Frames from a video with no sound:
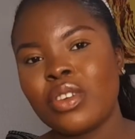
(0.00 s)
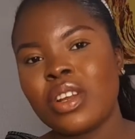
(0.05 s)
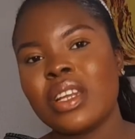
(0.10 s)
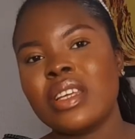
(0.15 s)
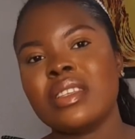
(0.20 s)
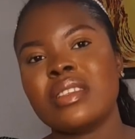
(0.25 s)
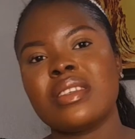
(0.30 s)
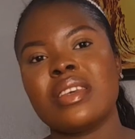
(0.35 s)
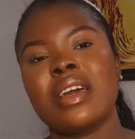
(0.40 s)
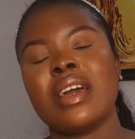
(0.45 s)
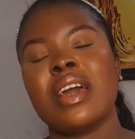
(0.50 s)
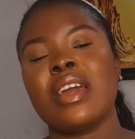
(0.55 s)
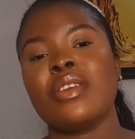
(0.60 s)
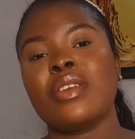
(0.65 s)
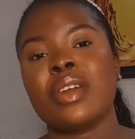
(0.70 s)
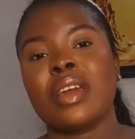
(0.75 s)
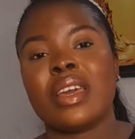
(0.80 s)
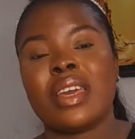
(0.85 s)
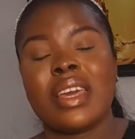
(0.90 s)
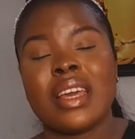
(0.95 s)
cleanser and
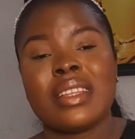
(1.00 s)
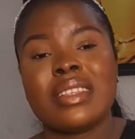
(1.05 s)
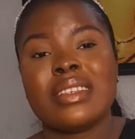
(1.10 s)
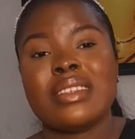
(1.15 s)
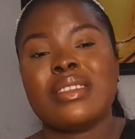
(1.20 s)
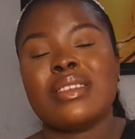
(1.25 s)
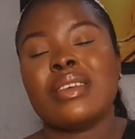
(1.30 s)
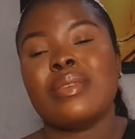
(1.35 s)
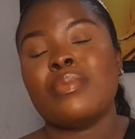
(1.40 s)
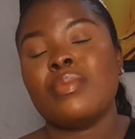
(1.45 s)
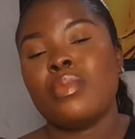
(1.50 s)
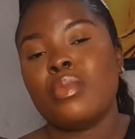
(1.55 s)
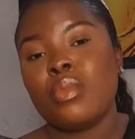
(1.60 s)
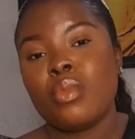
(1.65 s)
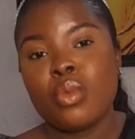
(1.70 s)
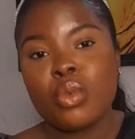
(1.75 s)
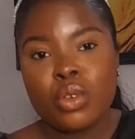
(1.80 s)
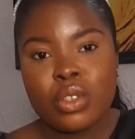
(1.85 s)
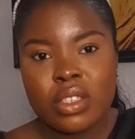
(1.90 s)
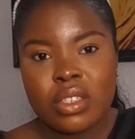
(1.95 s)
you can get it
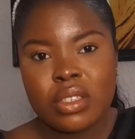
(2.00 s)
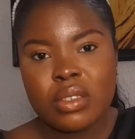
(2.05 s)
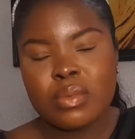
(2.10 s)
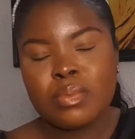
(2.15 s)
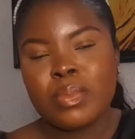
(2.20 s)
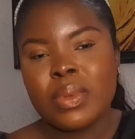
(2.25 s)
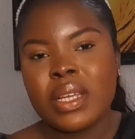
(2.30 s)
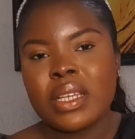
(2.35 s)
in most